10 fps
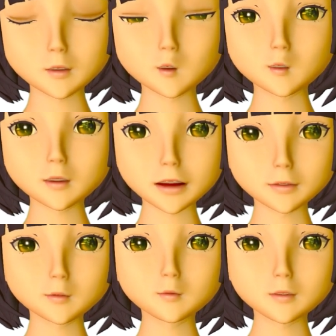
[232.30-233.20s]

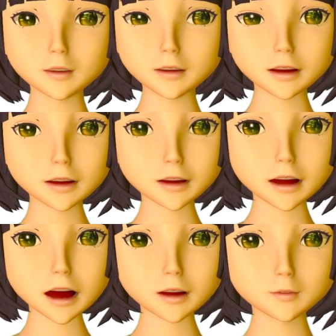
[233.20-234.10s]
yogen,
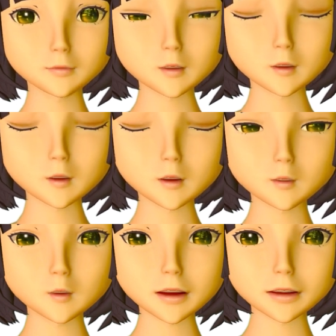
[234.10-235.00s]
the active
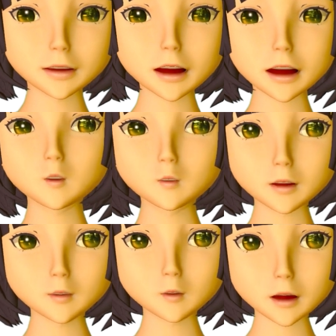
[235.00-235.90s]
words,
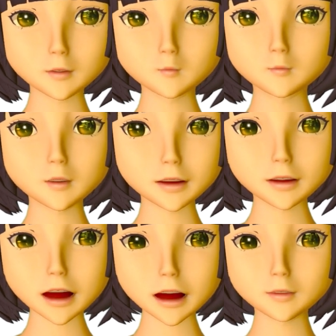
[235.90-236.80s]
which you can
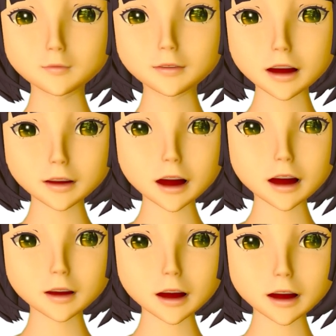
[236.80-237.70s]
modify by
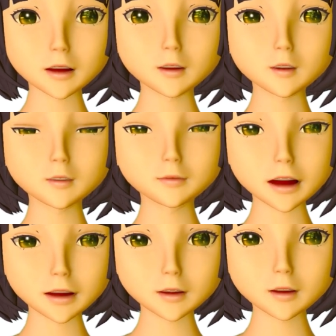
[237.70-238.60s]
changing the
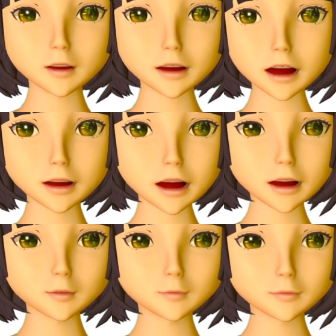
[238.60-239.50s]
final
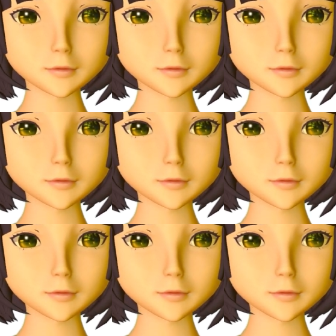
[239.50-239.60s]
kana